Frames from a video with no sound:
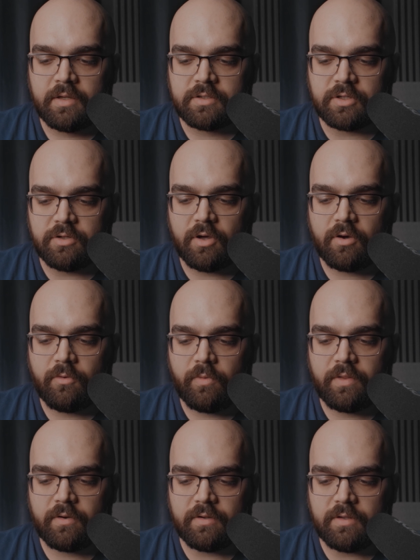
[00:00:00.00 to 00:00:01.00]
to know
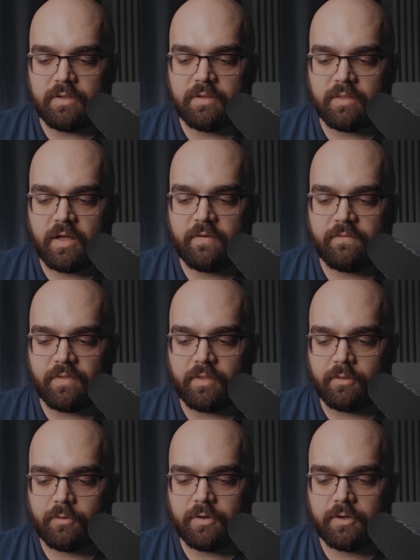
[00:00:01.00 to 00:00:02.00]
whether ye love the
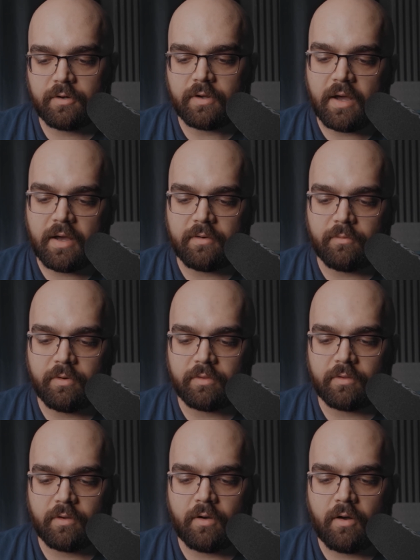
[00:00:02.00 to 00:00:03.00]
Lord your God
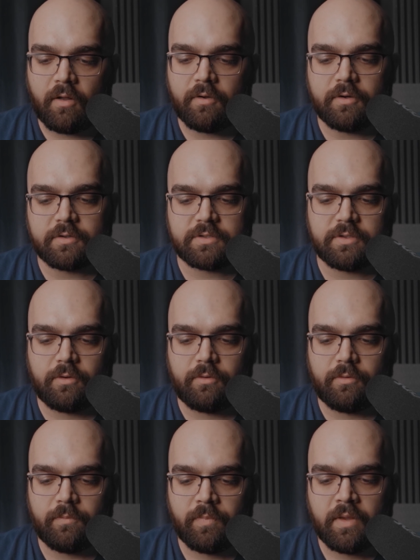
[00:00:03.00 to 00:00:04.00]
with all your soul.